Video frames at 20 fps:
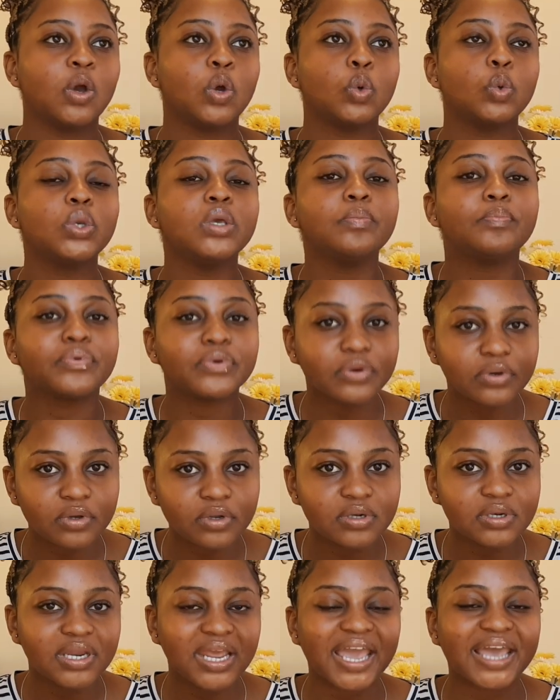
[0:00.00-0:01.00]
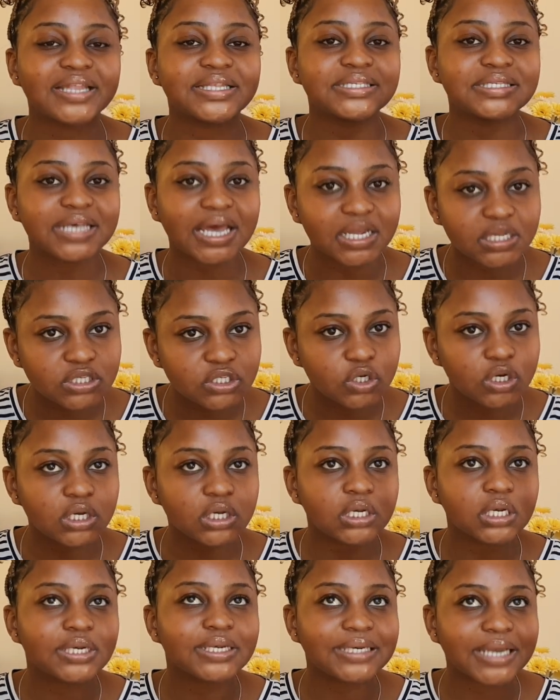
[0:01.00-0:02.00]
we burn and
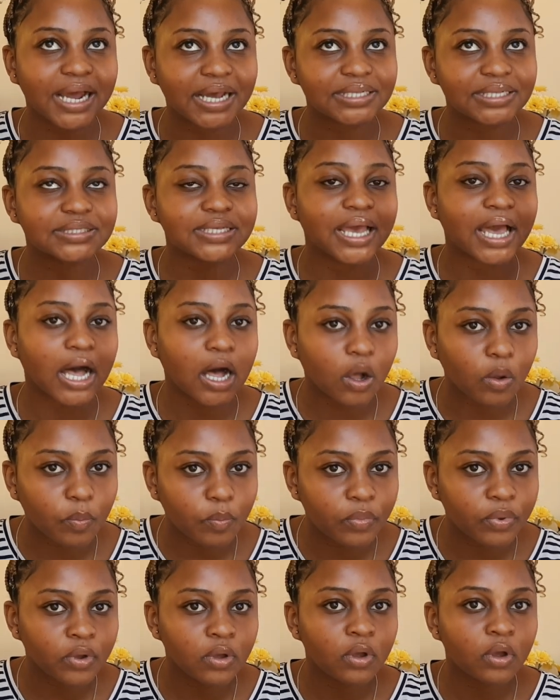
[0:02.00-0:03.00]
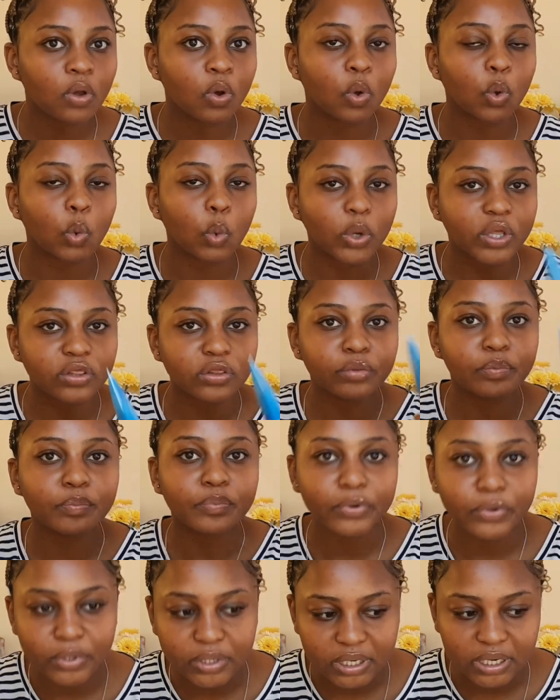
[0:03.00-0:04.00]
sunscreen does help with
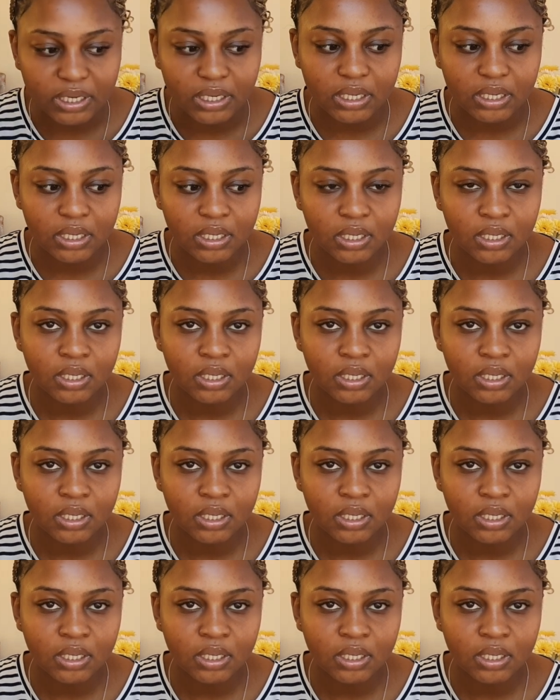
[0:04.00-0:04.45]
burning.